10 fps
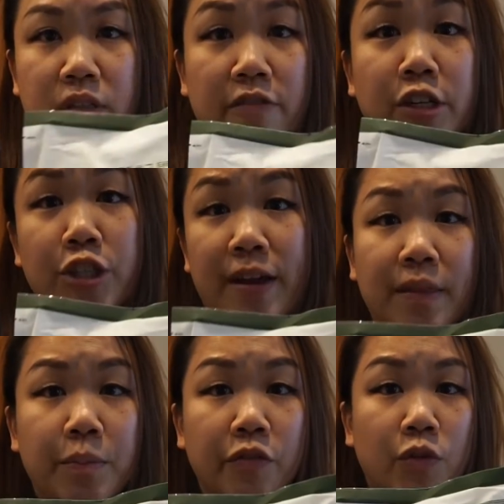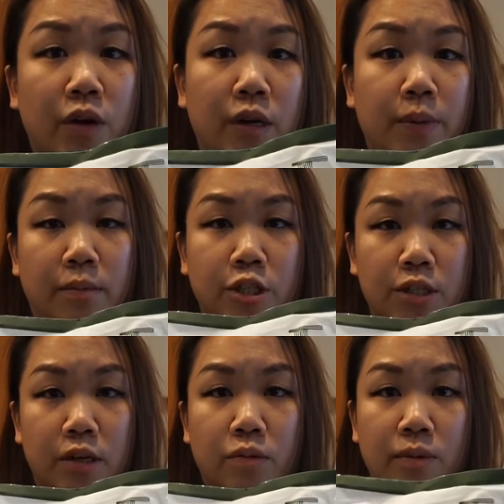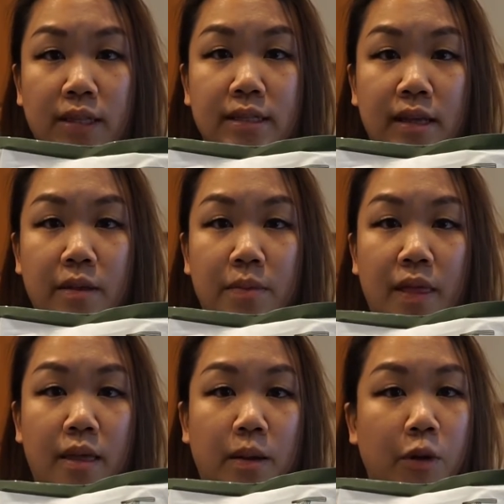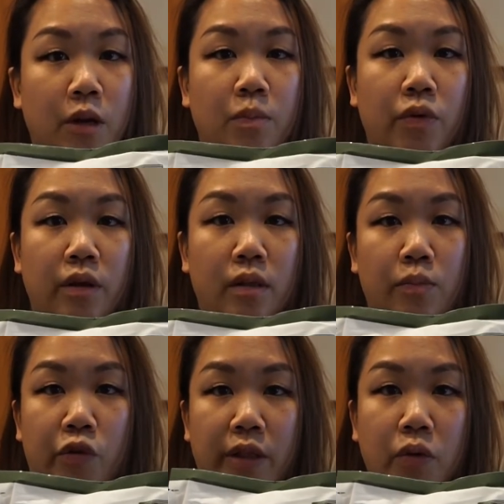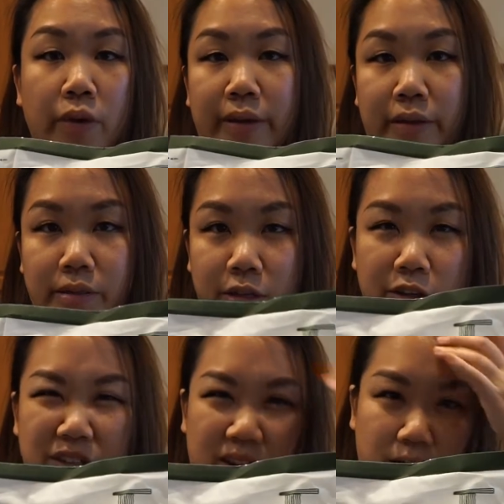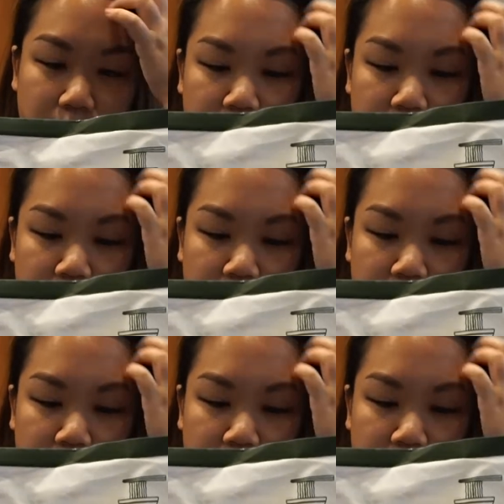Never tried them before, but I'm just gonna rinse them and then I'm gonna boil them really quick until they're done.